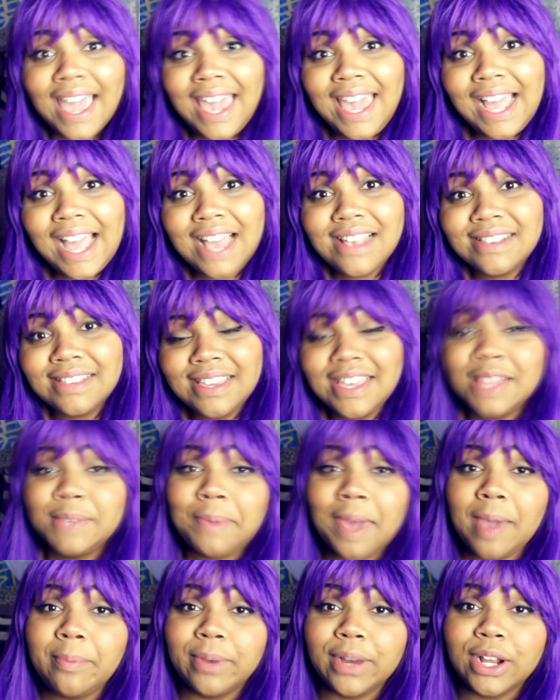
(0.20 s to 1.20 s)
Hey guys, it's
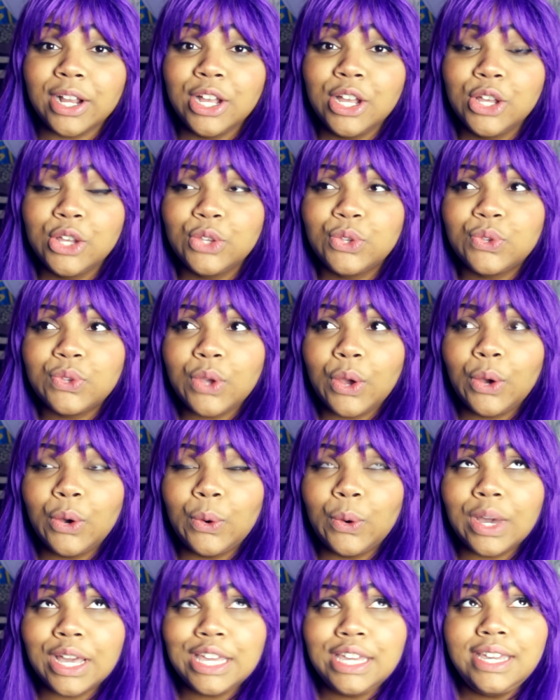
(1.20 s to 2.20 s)
Piper.
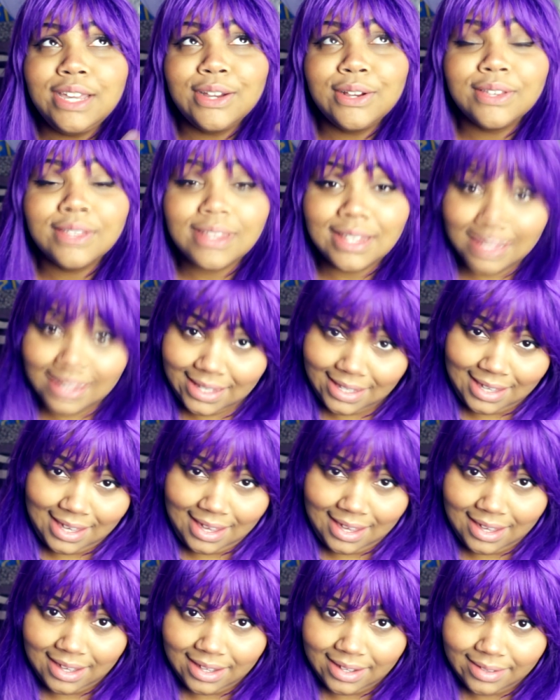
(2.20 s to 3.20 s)
So here's the
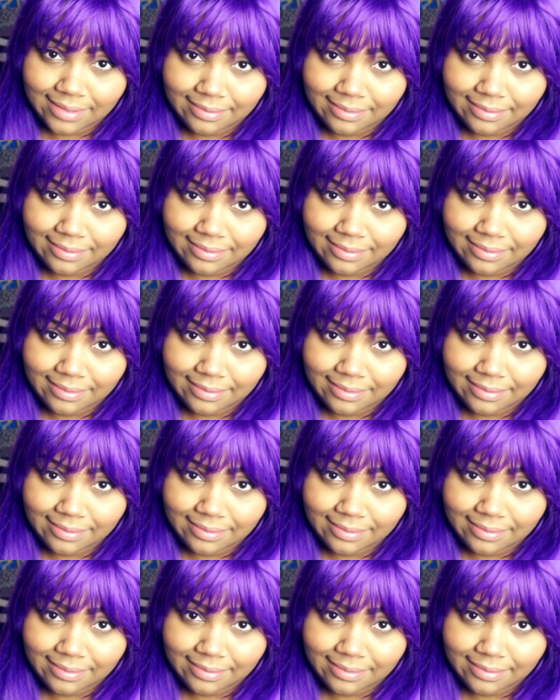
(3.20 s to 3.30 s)
tea.